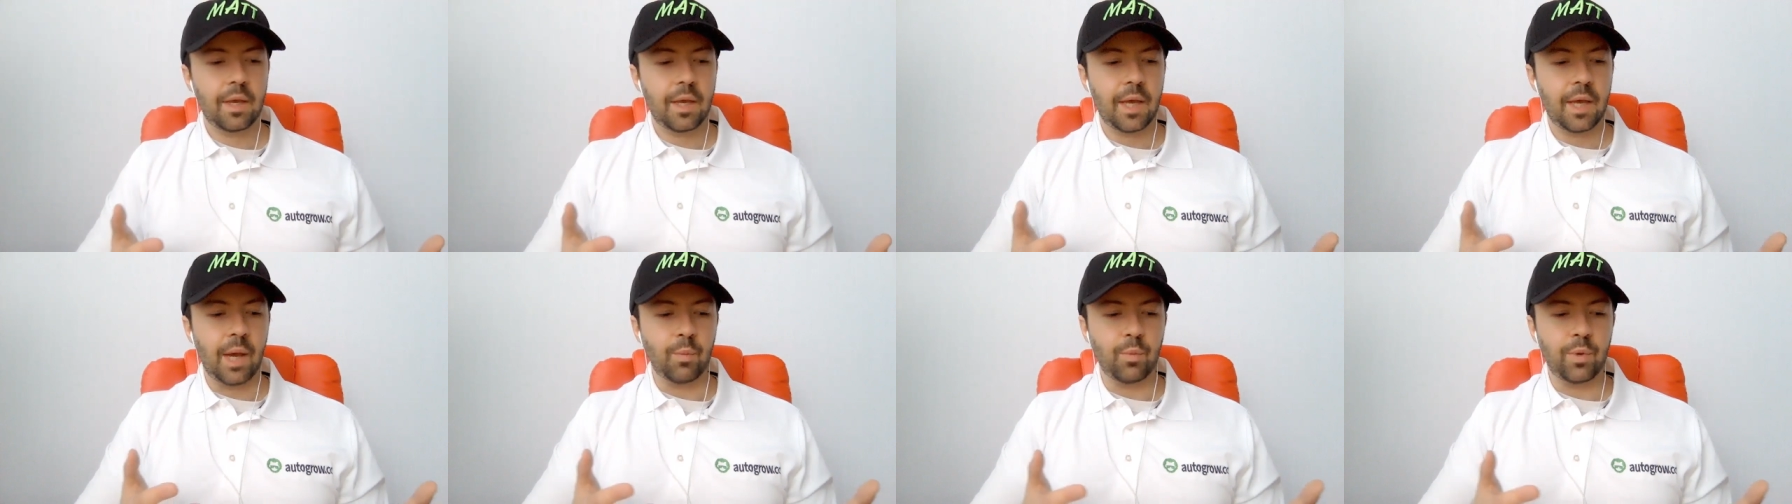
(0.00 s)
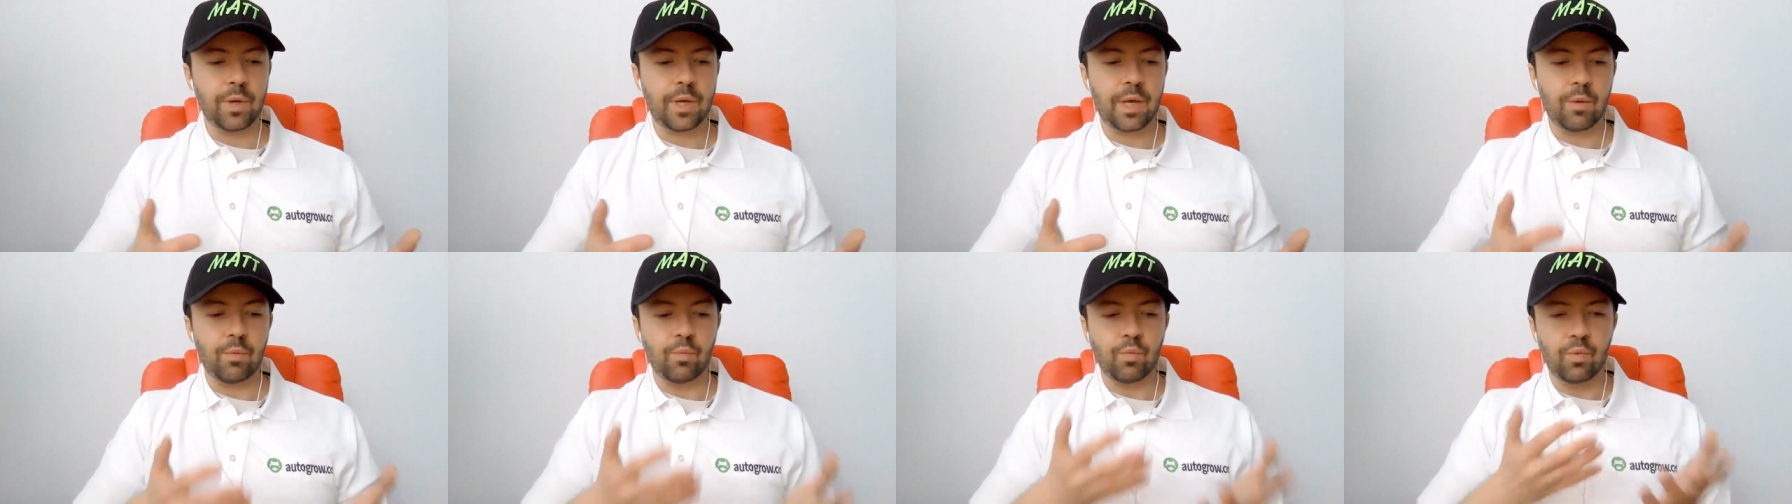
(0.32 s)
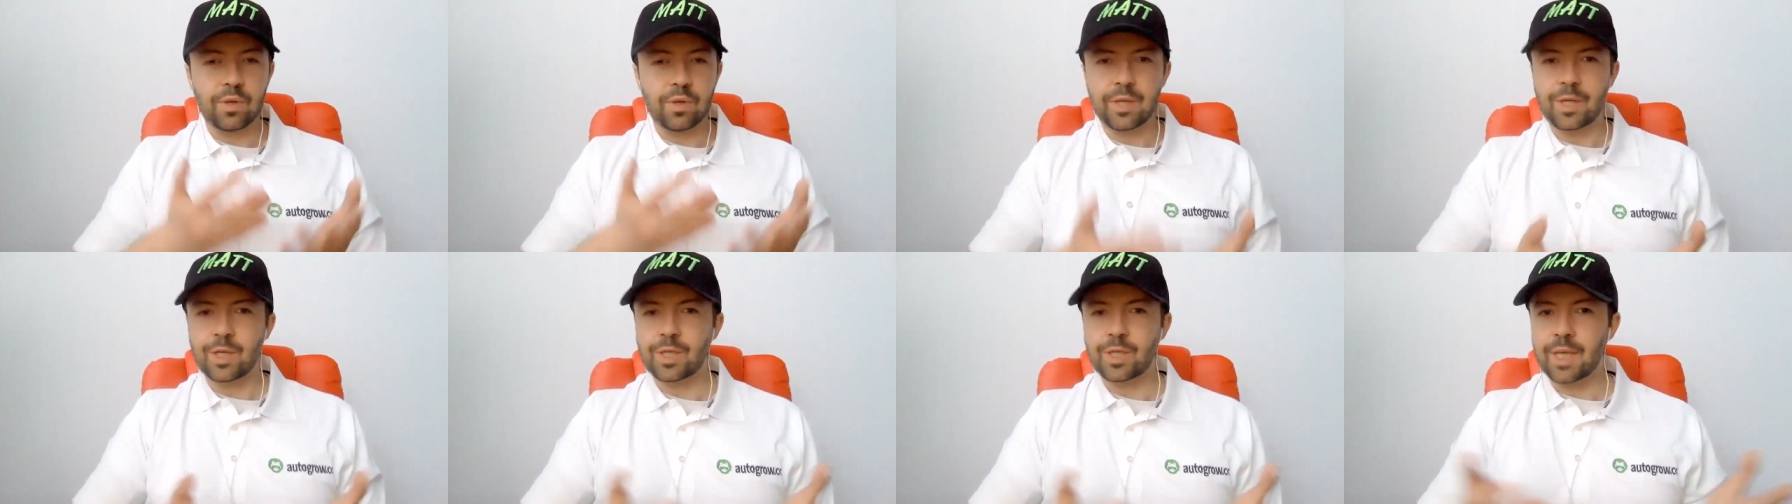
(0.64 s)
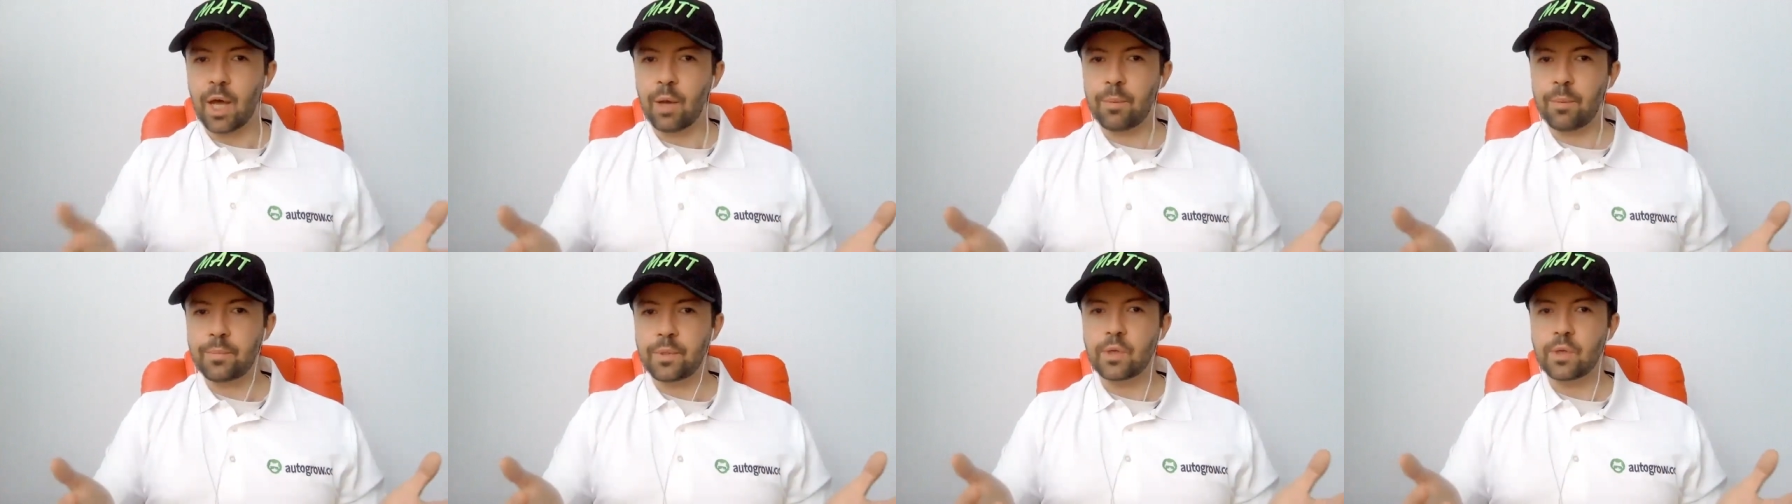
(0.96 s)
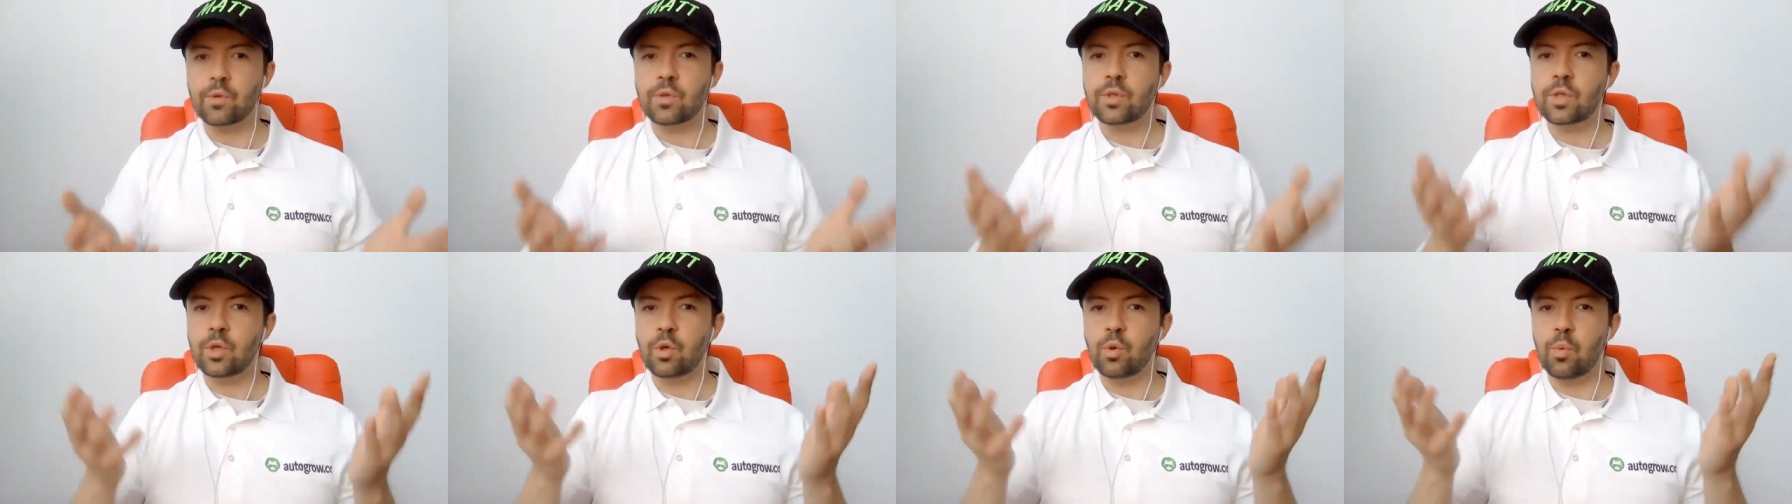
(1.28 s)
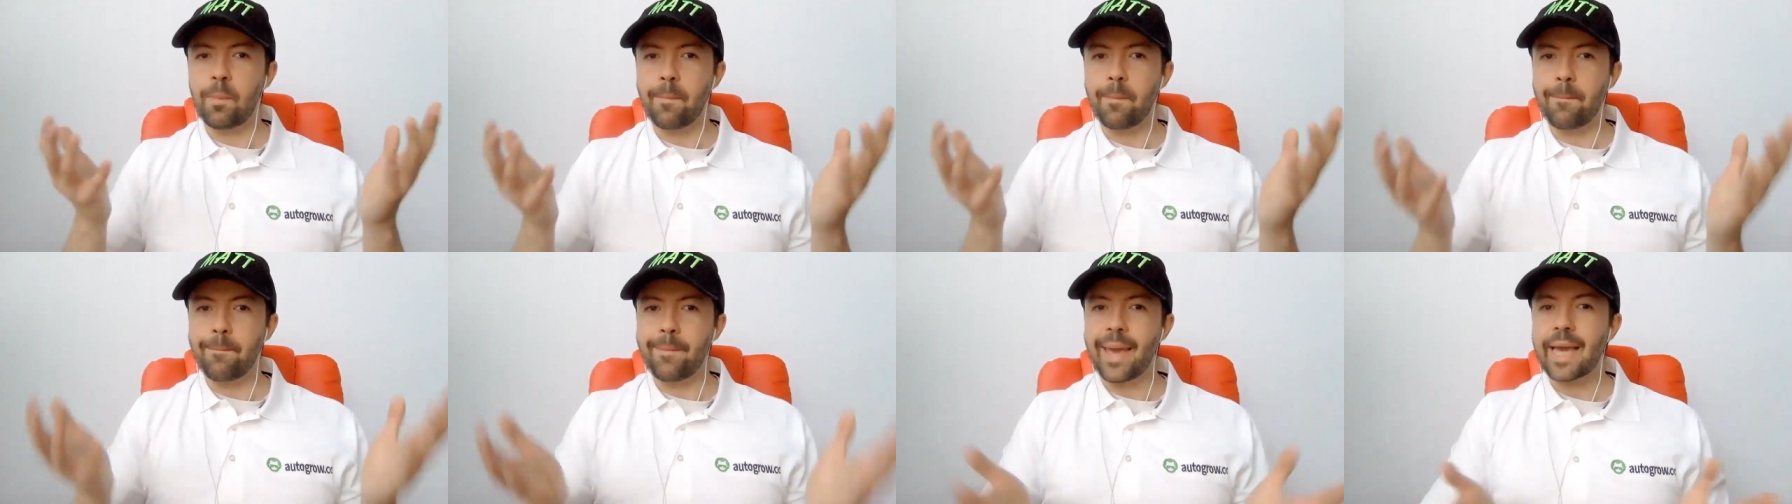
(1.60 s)
And we can really just help you to
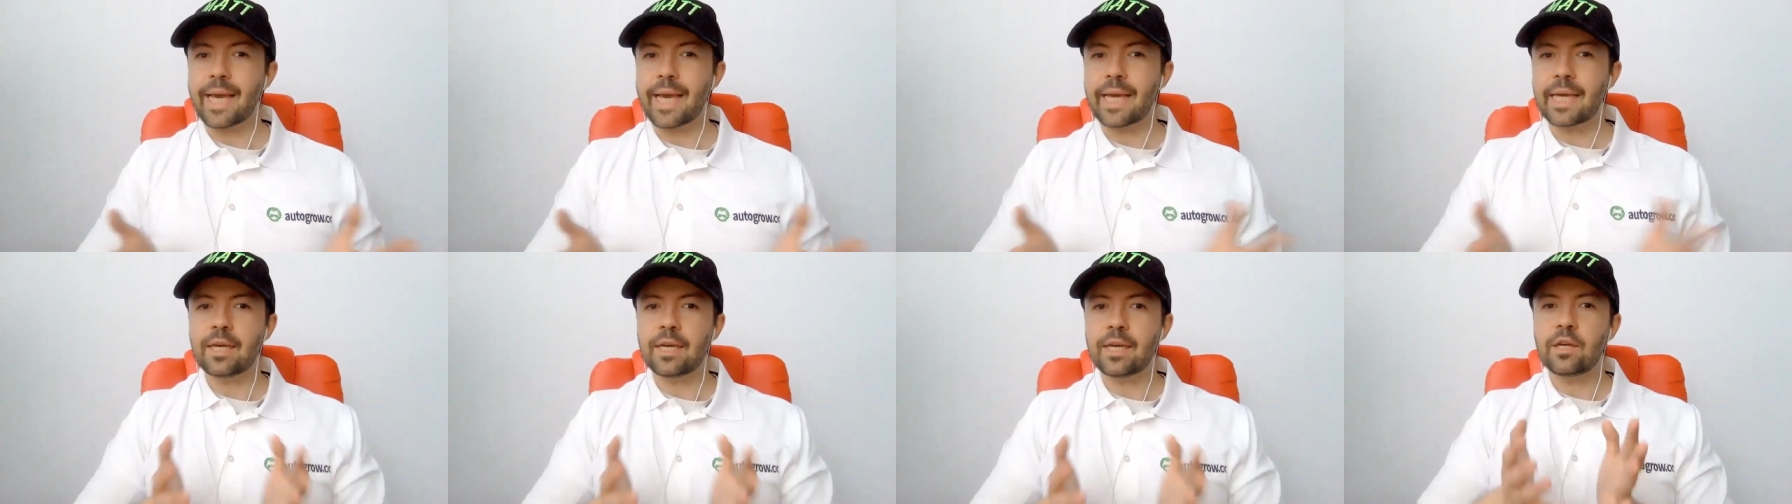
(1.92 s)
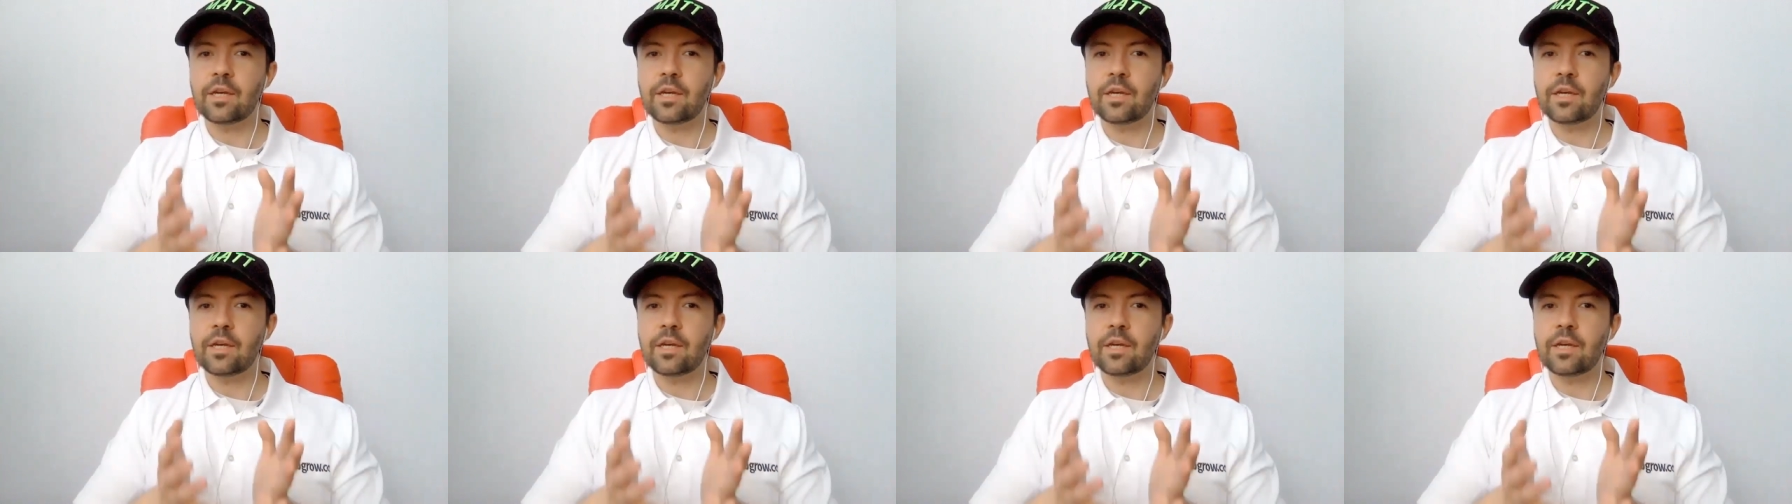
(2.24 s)
make